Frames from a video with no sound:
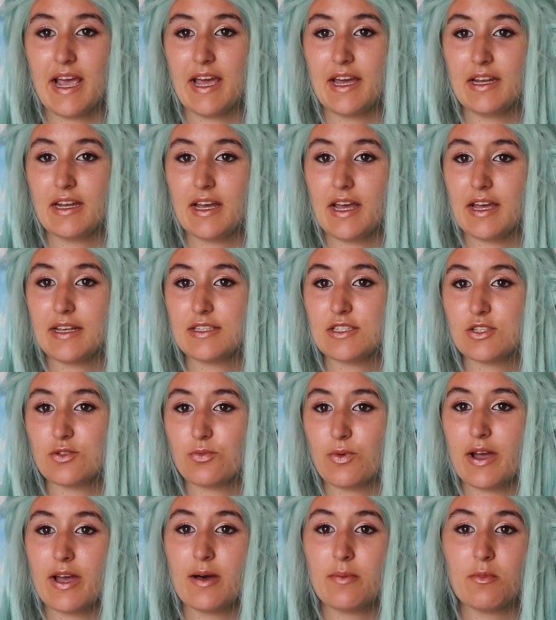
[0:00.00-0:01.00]
and it
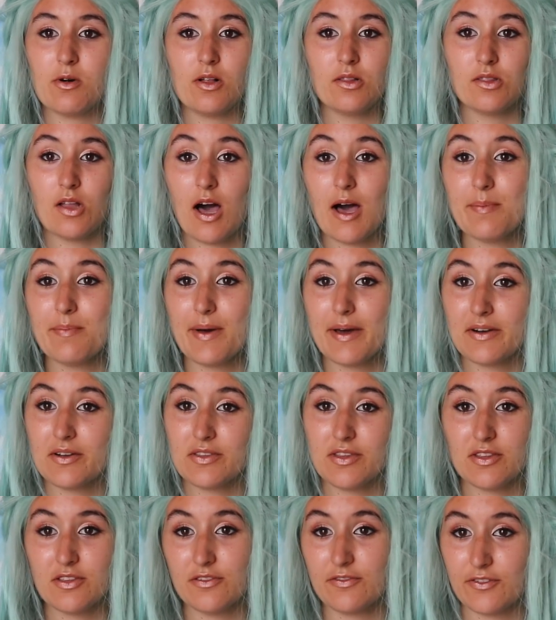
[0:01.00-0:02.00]
swam a lot better
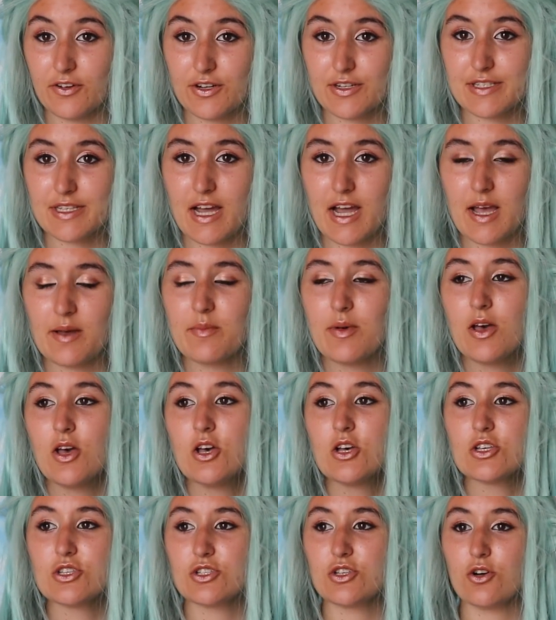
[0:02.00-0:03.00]
than the first time.
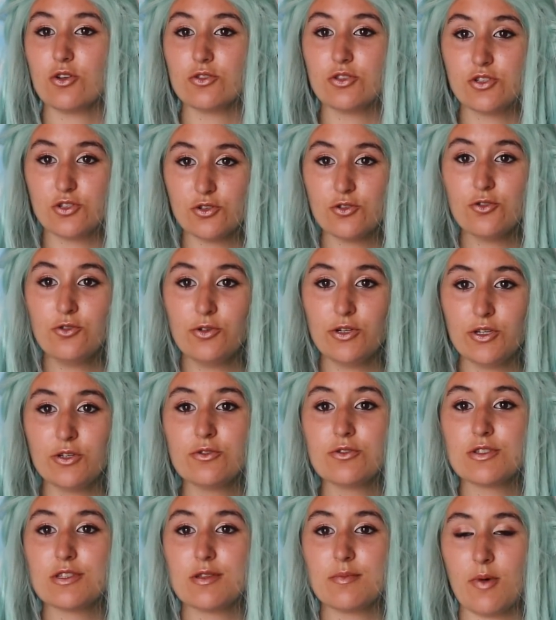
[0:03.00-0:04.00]
So do
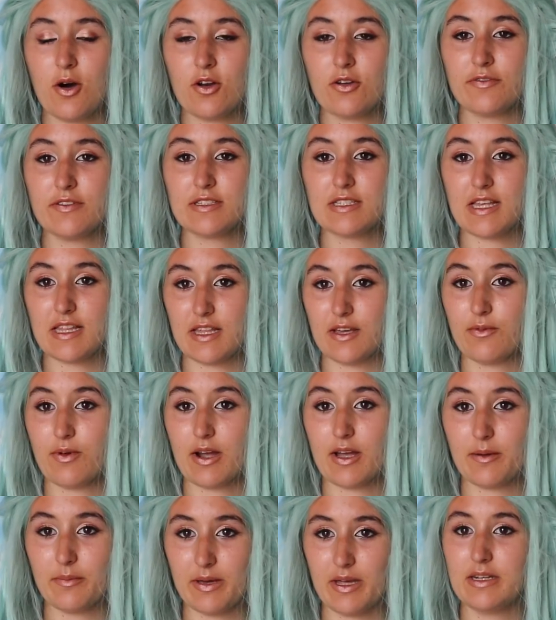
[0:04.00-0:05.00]
use the monofins that they
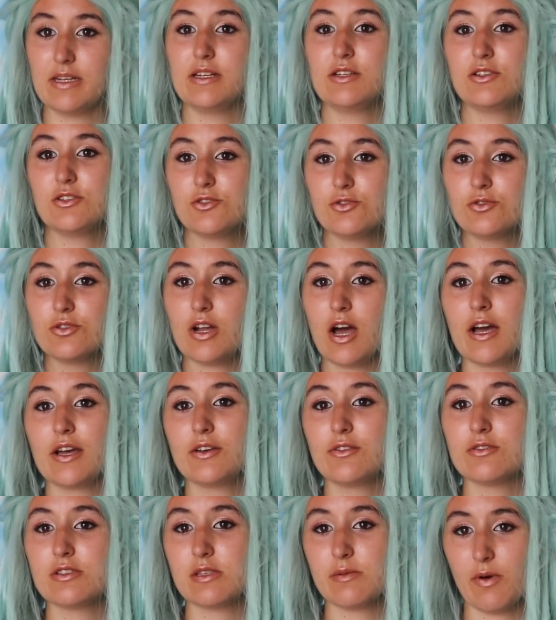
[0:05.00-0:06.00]
recommend, and do
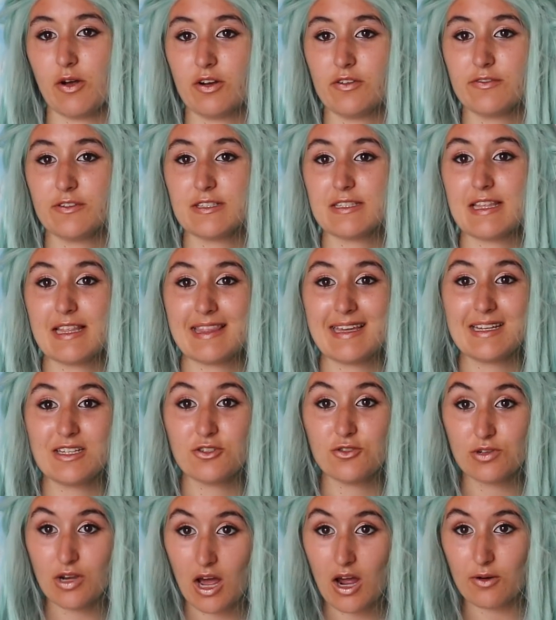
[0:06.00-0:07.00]
not use the monofins that they
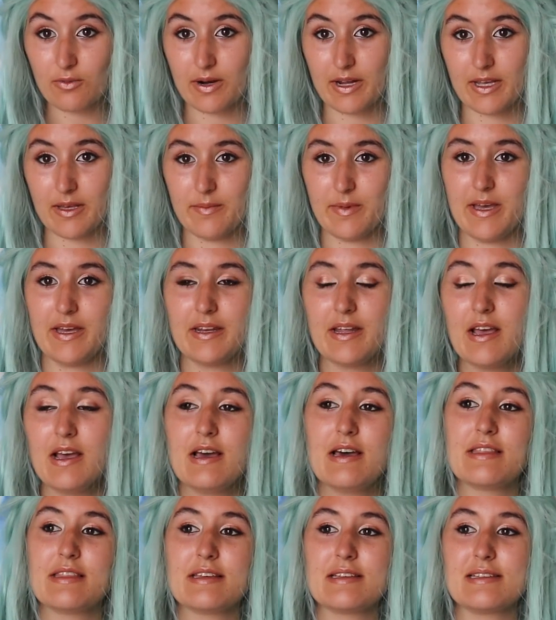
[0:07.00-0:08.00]
do not recommend.
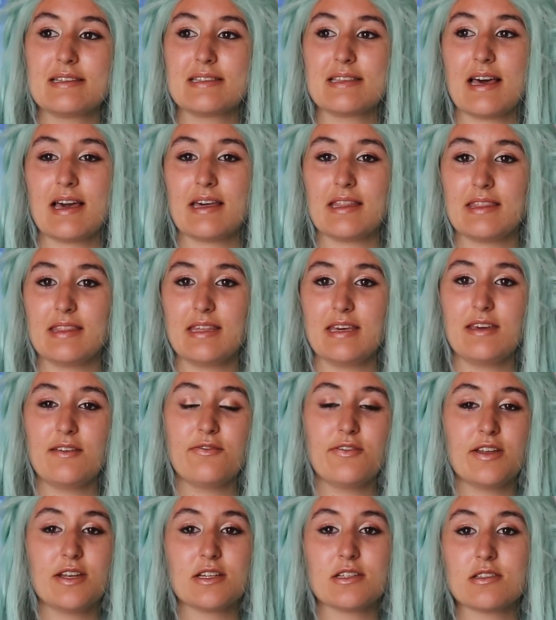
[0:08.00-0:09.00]
This is like the
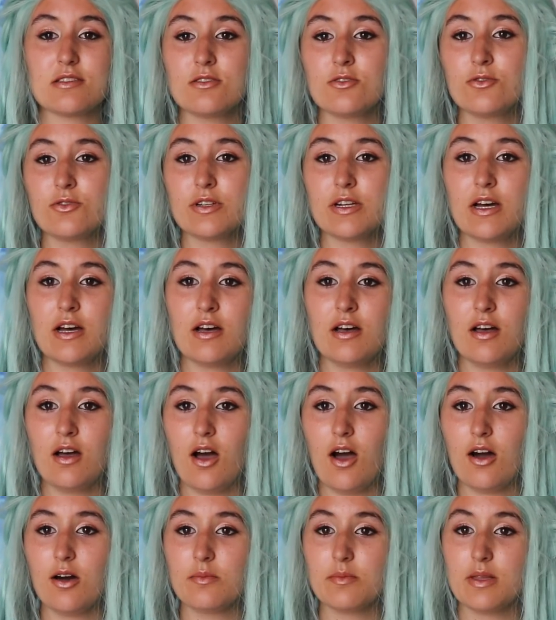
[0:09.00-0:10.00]
Finis
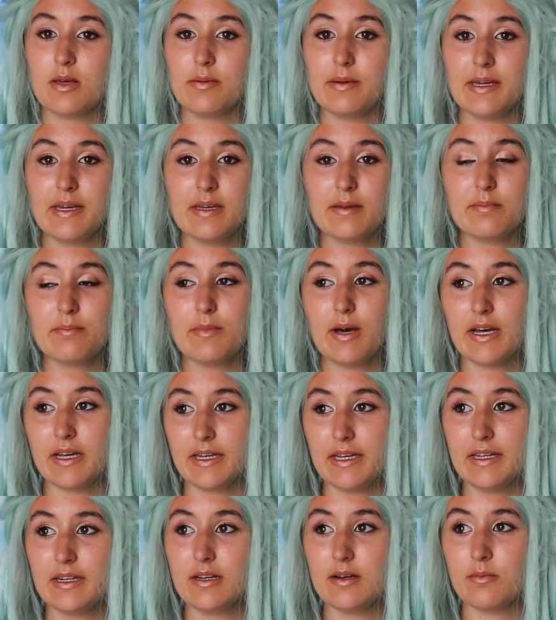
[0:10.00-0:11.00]
Luna, the
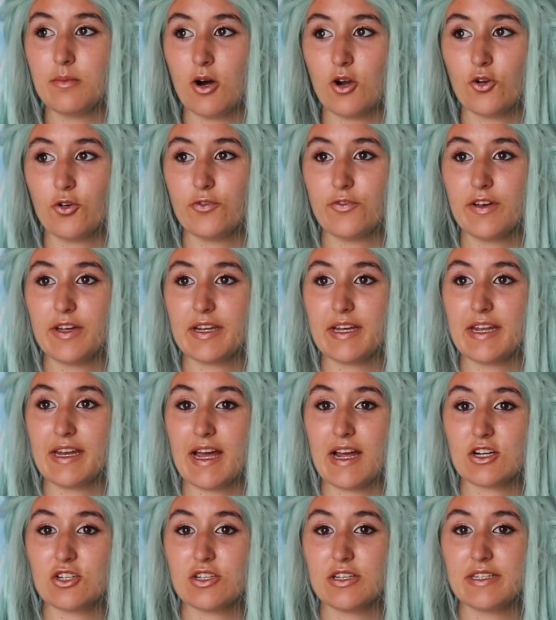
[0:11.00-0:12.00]
Mahina monofin can
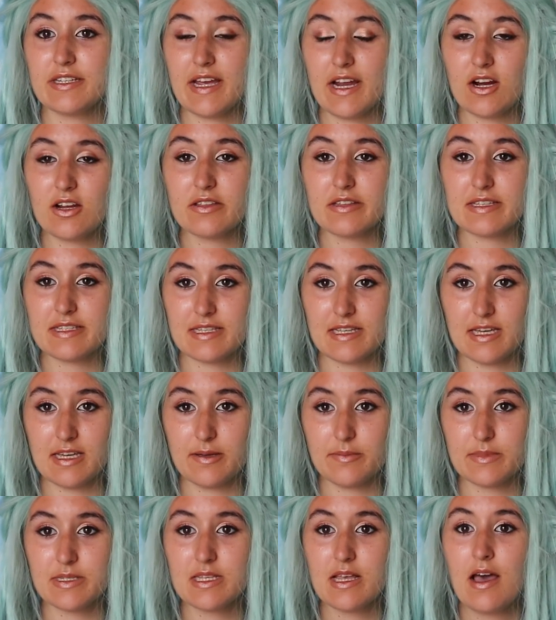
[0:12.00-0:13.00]
actually tear the
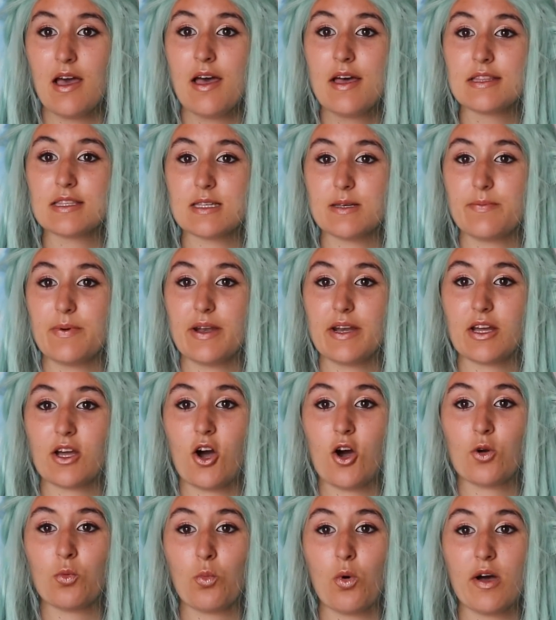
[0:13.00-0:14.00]
seams depending
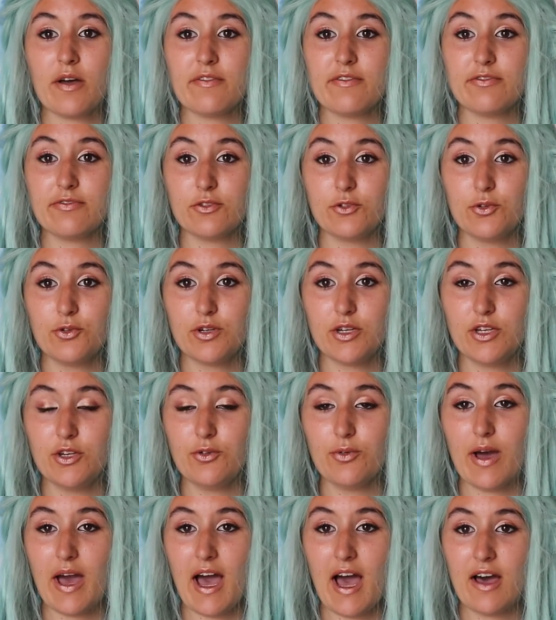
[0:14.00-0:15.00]
on what fluke
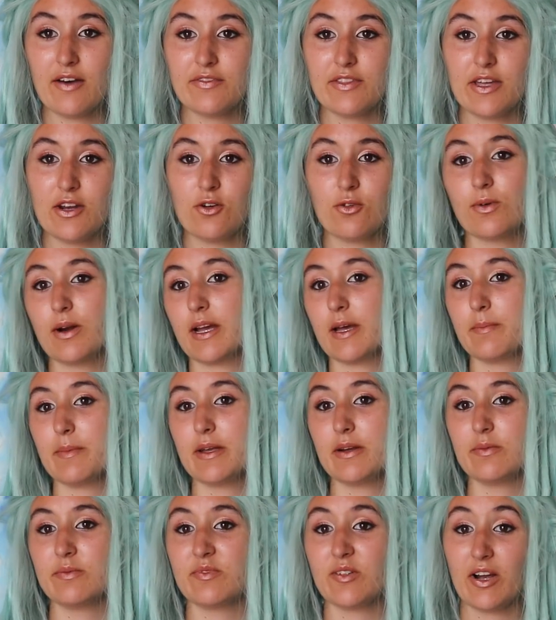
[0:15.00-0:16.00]
you have. They don't
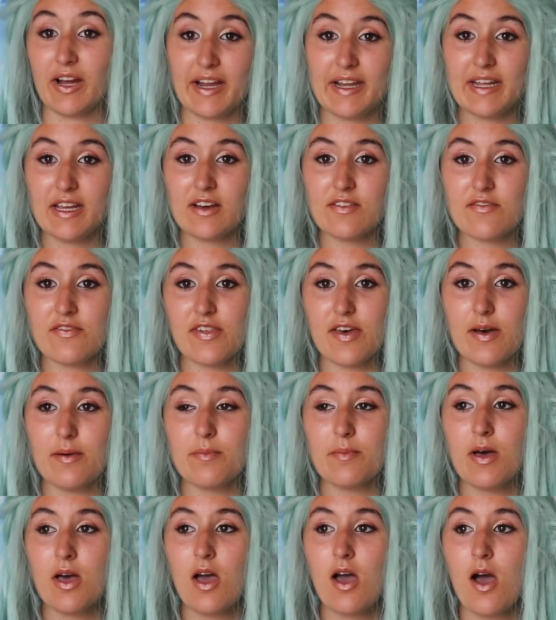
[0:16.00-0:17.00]
recommend them for any of
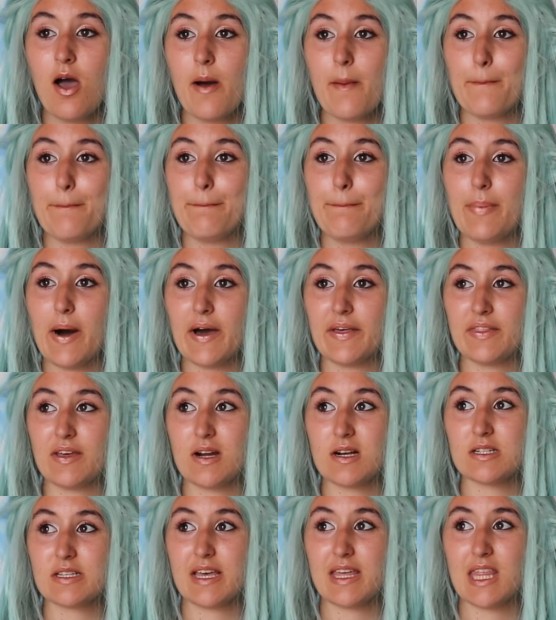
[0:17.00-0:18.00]
them, but
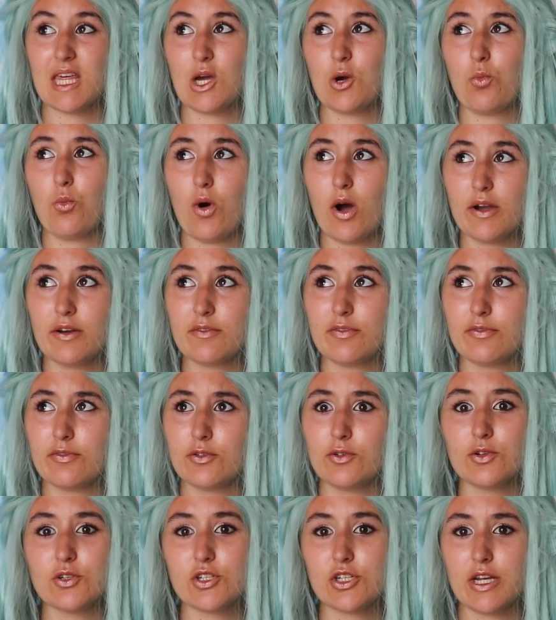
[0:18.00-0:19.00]
there's, I think, one
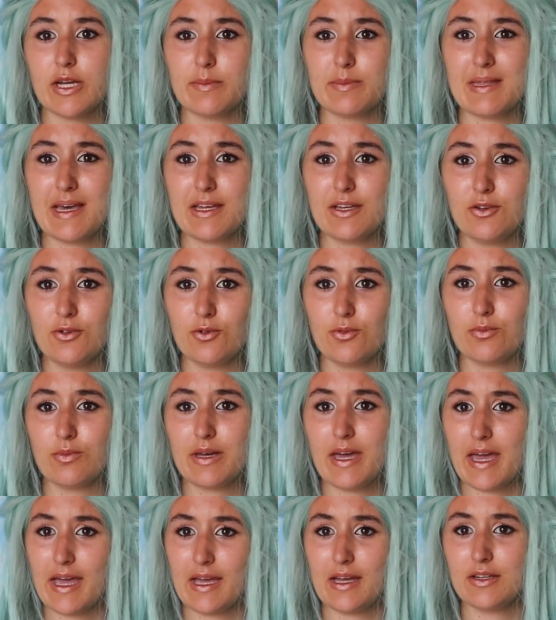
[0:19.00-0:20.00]
fluke shape that you
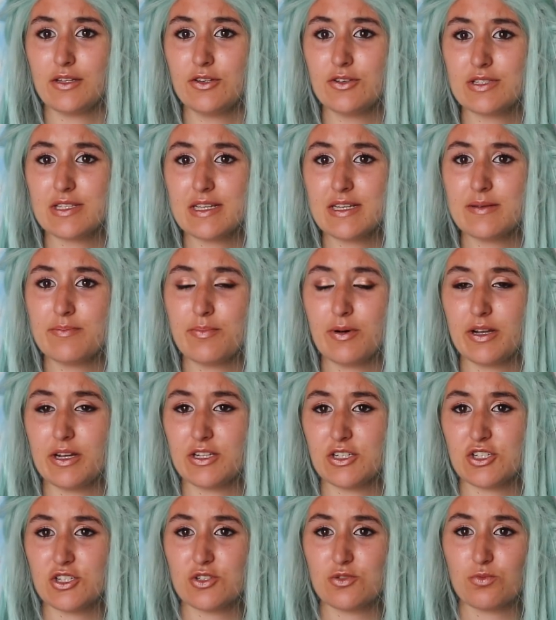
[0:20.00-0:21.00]
can use it, but
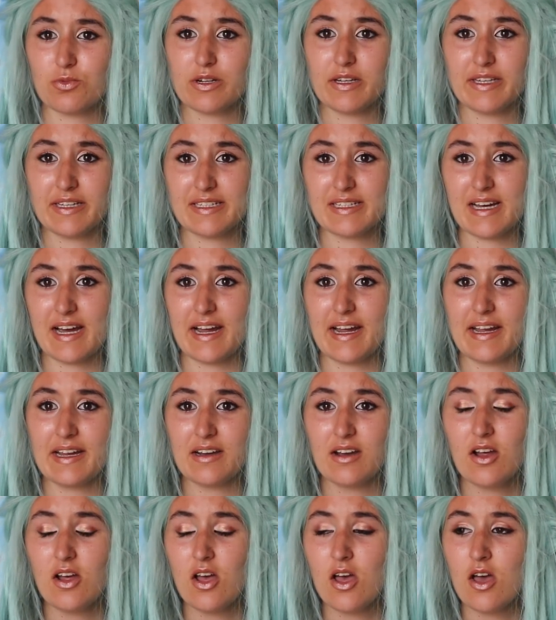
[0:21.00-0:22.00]
it's just really
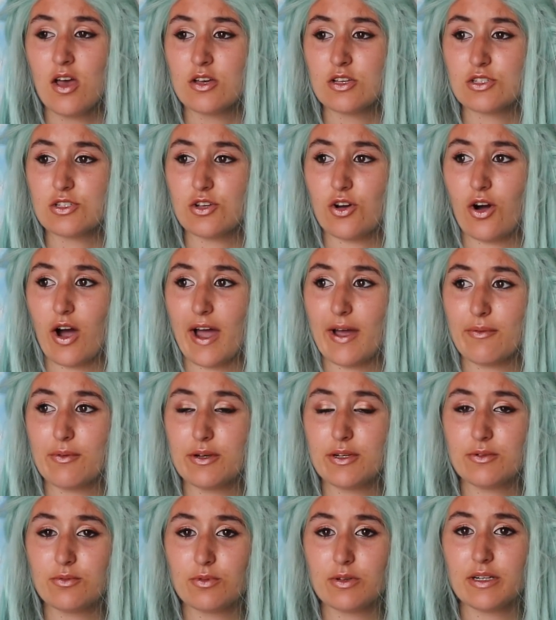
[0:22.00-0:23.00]
tight. So I
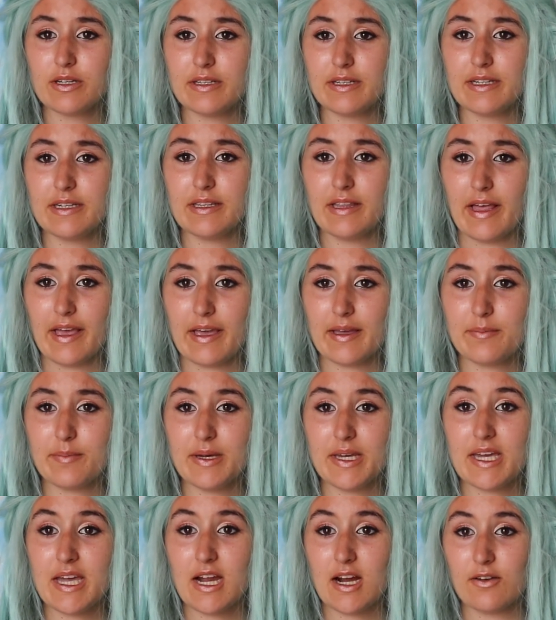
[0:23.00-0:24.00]
would really
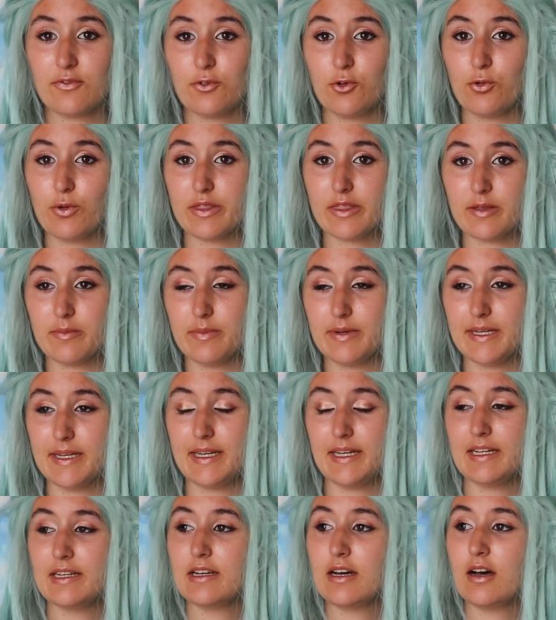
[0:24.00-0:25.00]
be careful with the
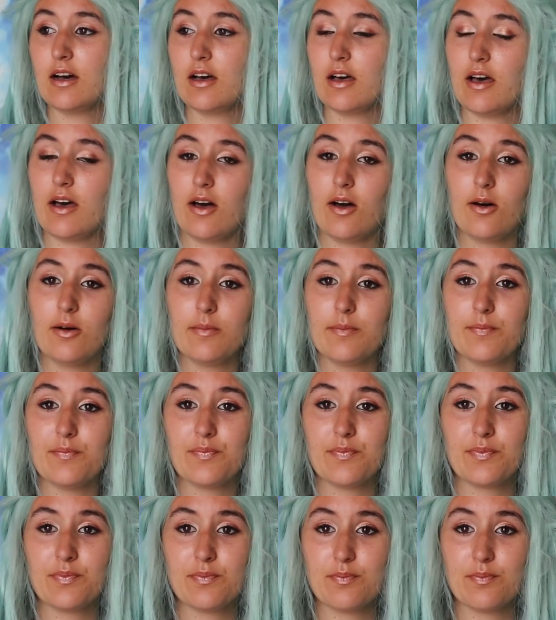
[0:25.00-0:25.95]
Mahina,